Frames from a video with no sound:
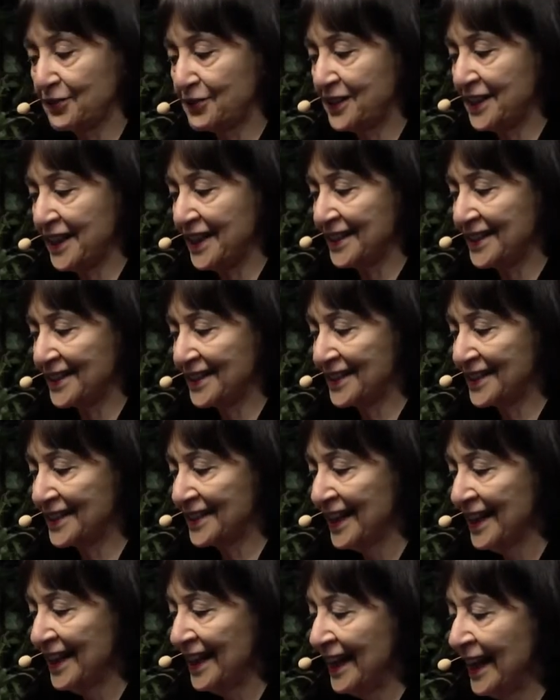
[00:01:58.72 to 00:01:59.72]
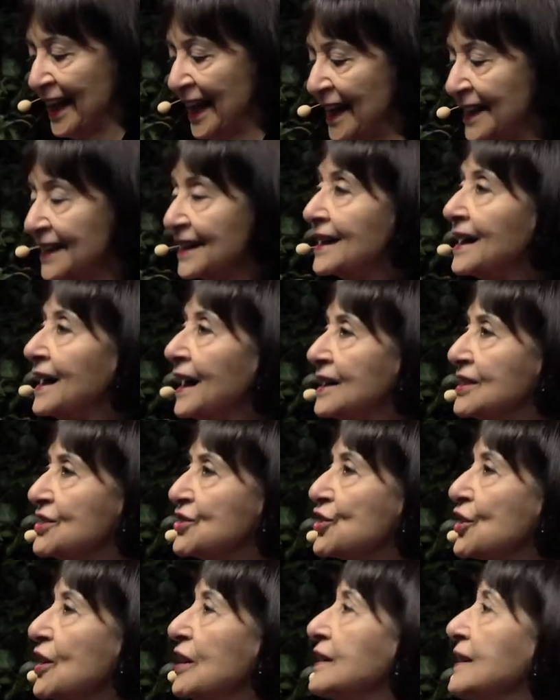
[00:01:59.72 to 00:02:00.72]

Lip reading: tastes and a culture and